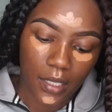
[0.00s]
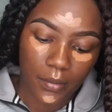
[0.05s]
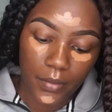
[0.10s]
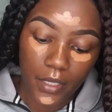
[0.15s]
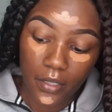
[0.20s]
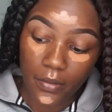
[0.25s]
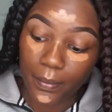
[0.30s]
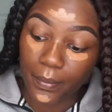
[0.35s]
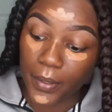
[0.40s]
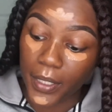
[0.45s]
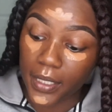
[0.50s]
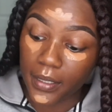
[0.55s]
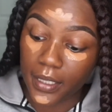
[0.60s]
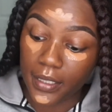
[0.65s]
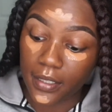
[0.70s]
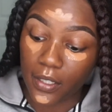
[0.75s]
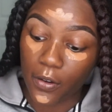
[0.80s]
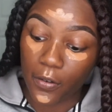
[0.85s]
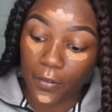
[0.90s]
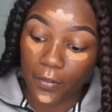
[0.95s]
Let me blend
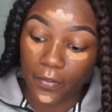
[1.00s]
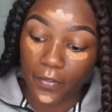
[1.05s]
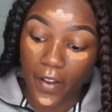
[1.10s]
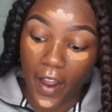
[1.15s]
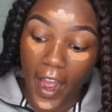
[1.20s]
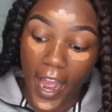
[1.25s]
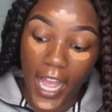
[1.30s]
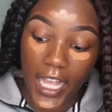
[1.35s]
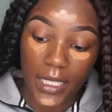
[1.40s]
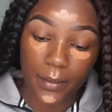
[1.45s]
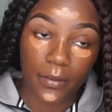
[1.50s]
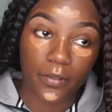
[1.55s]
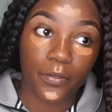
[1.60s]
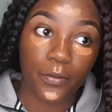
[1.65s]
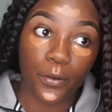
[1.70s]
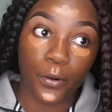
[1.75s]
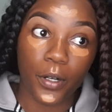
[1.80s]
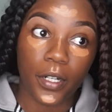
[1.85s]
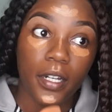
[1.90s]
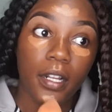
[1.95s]
this out fast
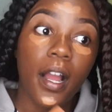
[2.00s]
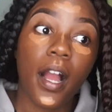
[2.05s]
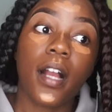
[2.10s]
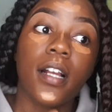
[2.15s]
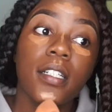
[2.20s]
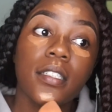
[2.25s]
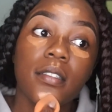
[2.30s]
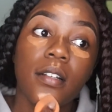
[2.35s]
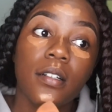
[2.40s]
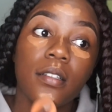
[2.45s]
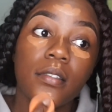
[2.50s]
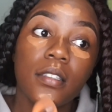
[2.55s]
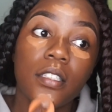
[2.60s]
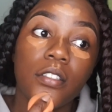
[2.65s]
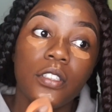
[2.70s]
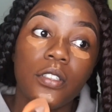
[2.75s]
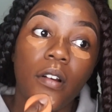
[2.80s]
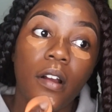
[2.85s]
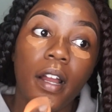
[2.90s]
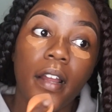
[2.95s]
before it starts
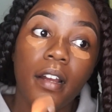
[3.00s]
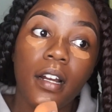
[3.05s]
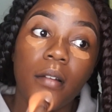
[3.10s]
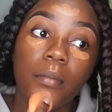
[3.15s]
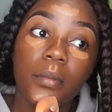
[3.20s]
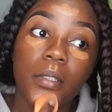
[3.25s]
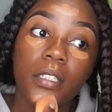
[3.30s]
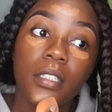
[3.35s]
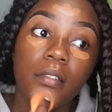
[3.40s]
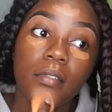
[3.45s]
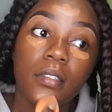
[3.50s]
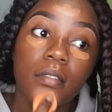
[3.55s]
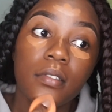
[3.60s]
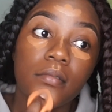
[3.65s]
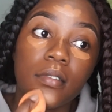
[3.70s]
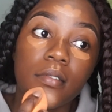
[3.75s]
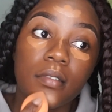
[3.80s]
to dry on me.